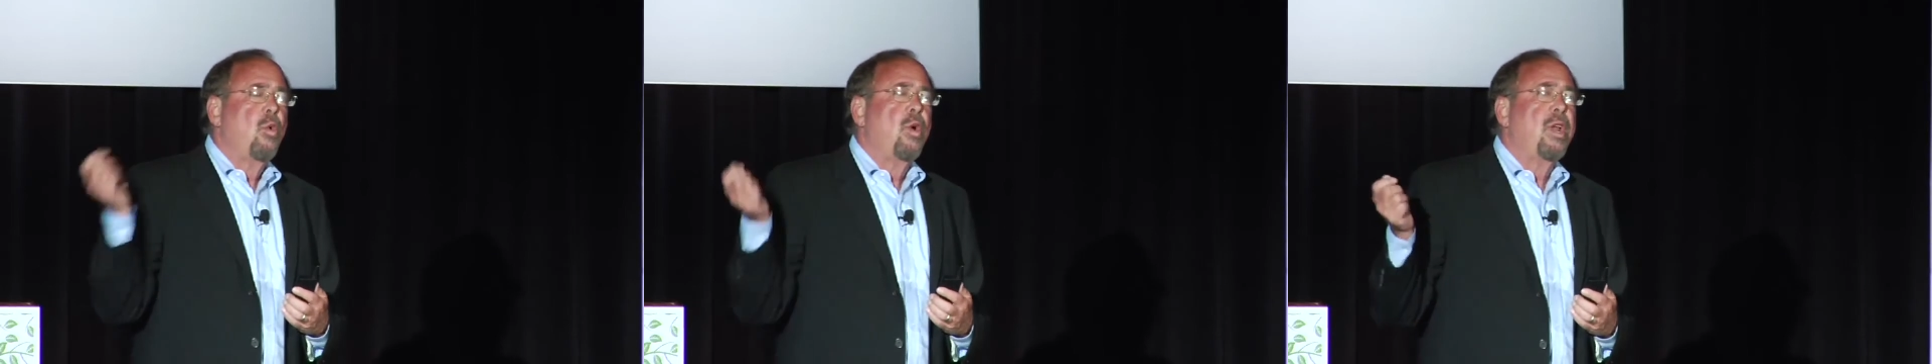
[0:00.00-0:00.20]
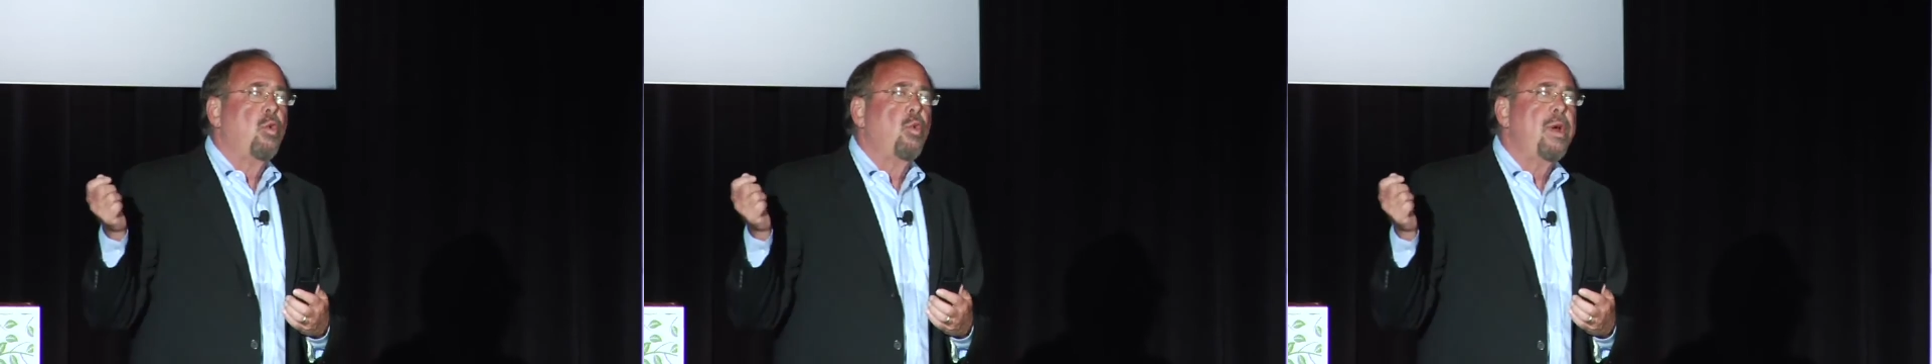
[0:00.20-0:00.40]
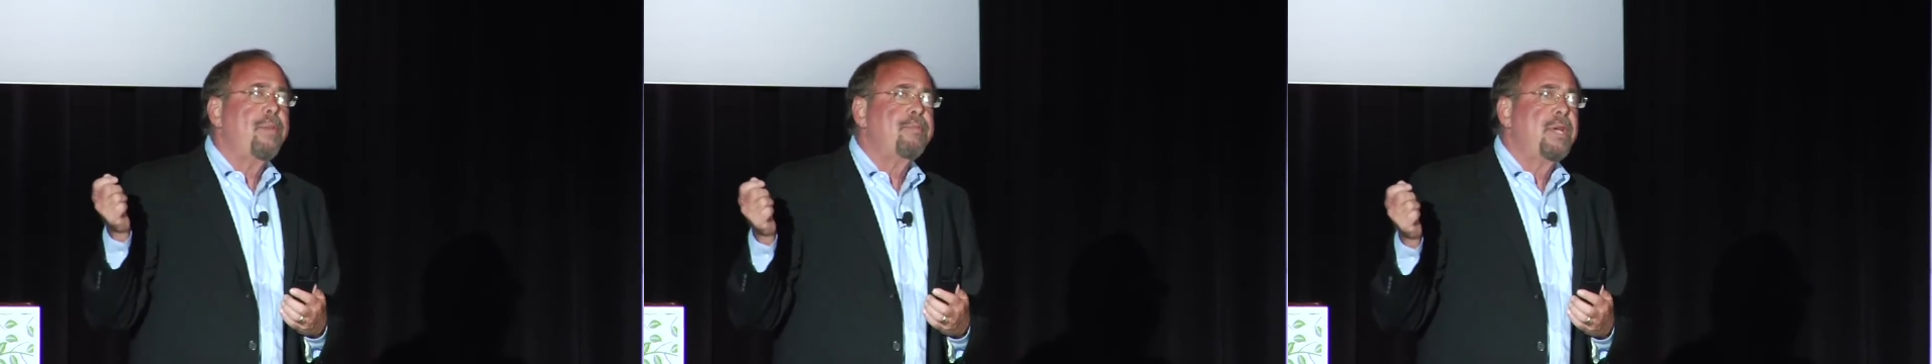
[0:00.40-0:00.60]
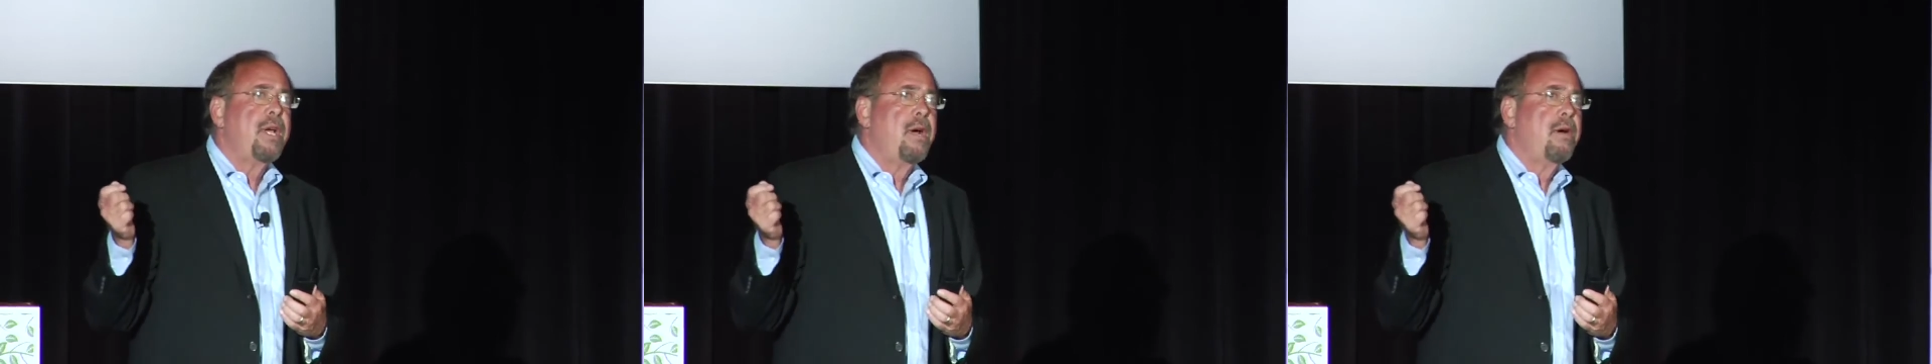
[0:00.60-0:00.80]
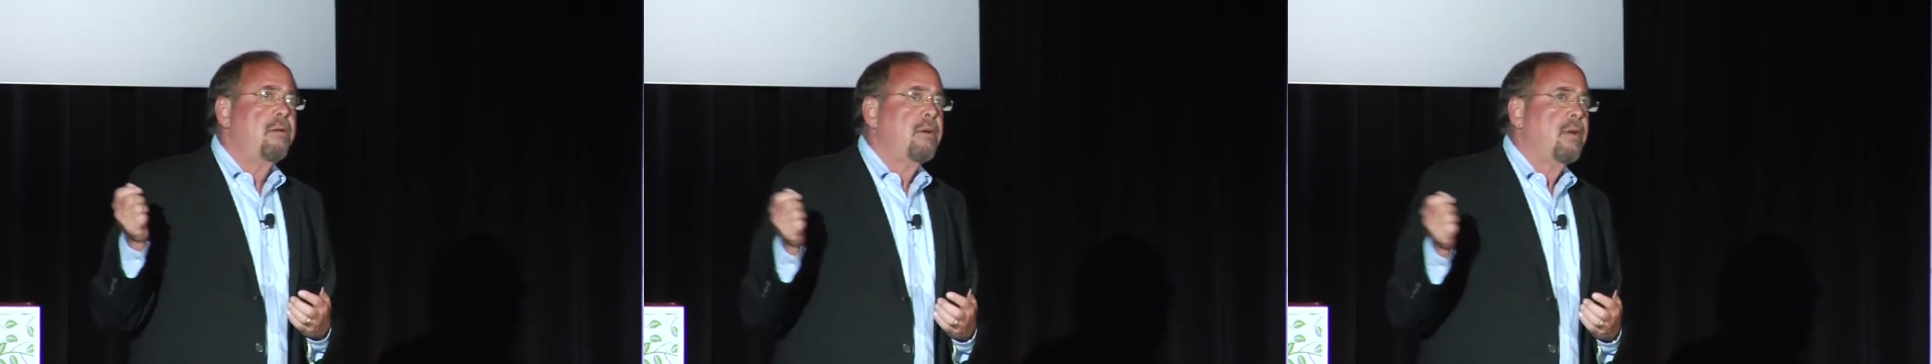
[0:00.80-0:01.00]
when he whipped
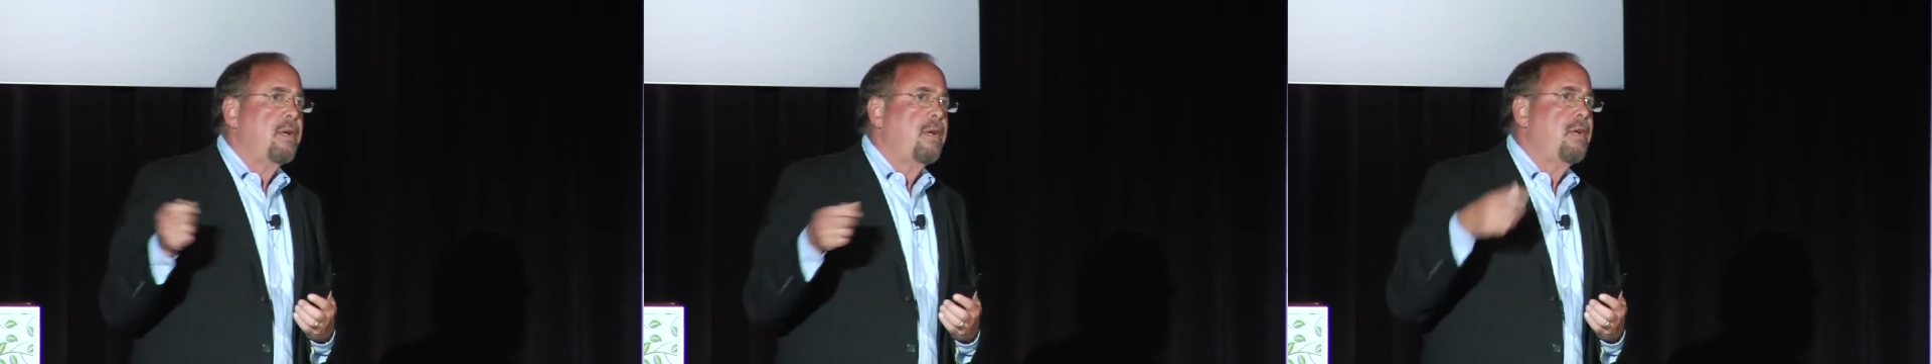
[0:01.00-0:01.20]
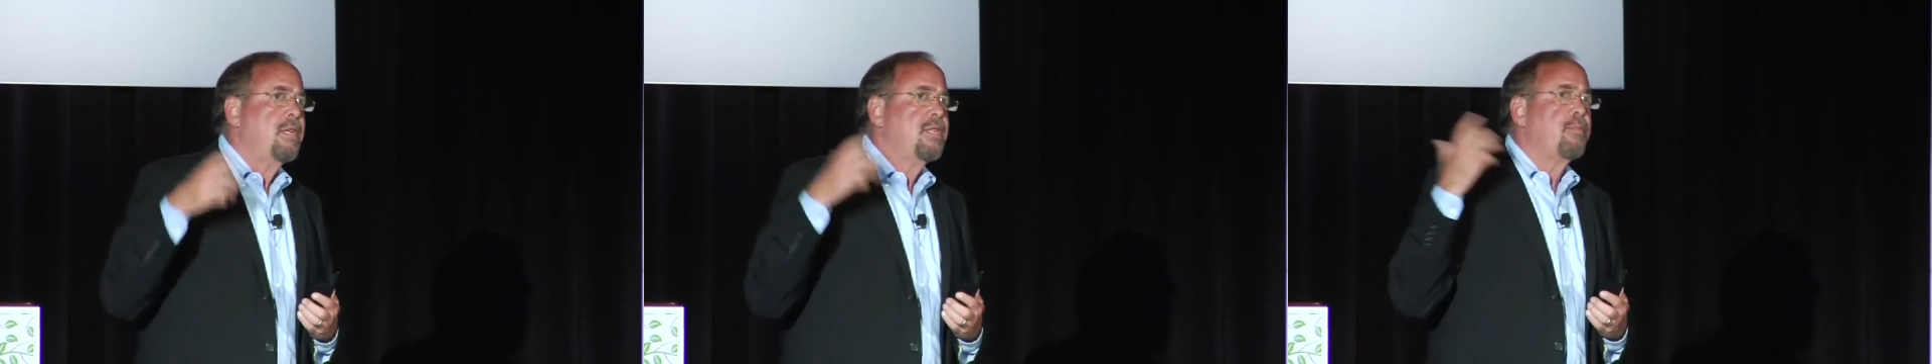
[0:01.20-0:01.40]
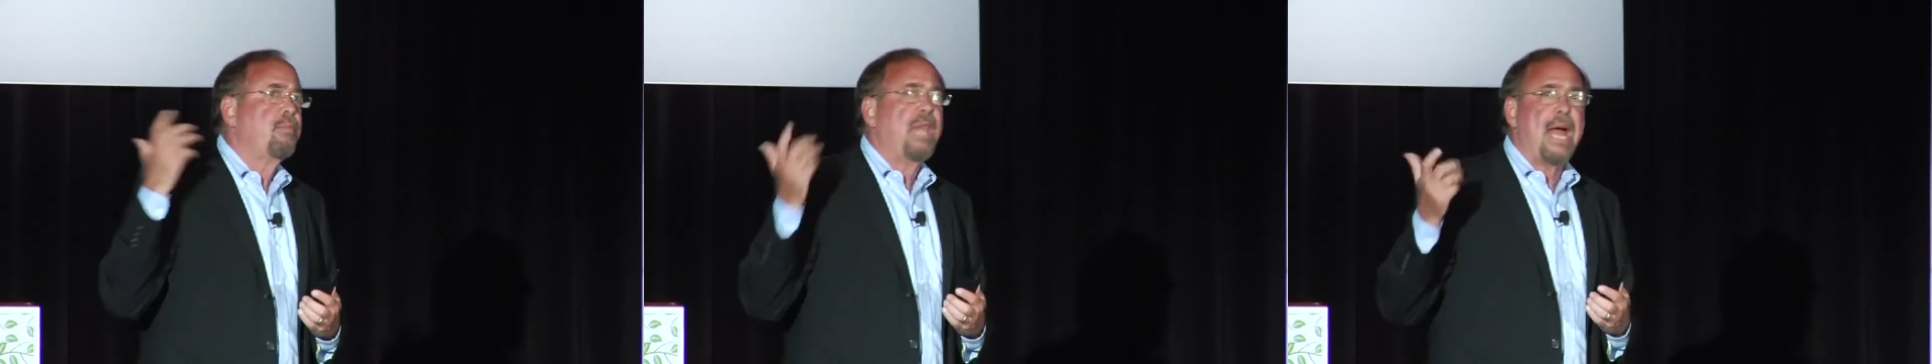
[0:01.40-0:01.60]
out his